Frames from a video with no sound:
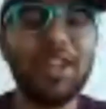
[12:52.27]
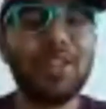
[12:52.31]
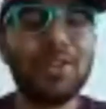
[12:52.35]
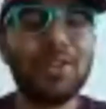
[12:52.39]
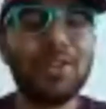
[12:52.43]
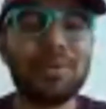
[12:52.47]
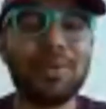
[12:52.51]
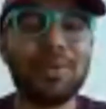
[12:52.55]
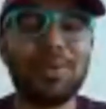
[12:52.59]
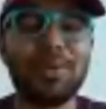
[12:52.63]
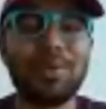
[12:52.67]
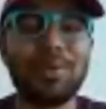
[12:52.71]

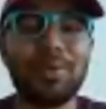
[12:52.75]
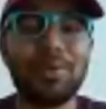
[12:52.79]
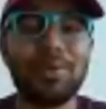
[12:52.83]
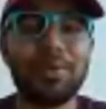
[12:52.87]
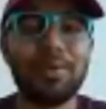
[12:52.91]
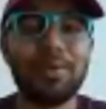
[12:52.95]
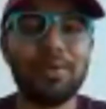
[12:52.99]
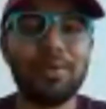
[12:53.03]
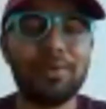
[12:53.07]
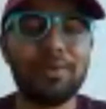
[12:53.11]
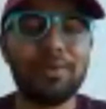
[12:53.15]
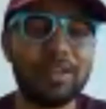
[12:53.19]

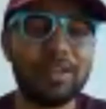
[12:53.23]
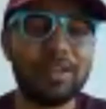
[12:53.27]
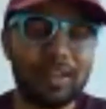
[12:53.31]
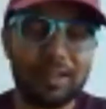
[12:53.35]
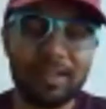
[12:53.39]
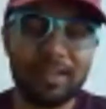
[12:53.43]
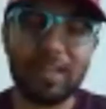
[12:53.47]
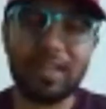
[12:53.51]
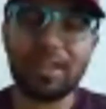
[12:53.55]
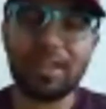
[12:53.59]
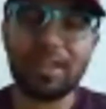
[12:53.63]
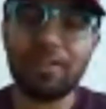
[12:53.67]
So we
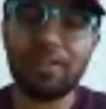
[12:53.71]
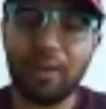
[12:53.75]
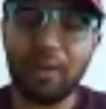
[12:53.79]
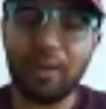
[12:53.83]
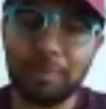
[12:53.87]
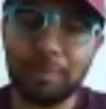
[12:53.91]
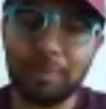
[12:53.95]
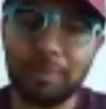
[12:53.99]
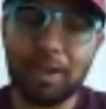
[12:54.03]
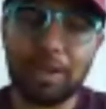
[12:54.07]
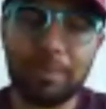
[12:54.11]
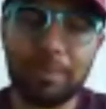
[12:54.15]
just take a
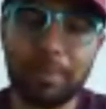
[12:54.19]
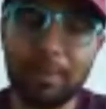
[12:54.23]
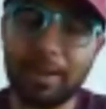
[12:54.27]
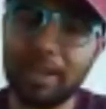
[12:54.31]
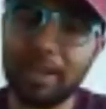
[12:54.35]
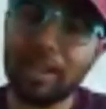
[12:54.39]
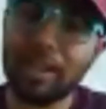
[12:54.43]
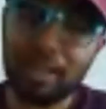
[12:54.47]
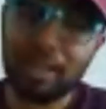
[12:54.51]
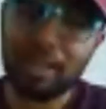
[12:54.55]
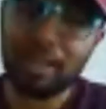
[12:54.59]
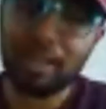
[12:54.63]
5-minute
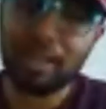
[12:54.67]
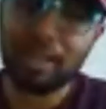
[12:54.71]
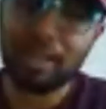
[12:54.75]
break.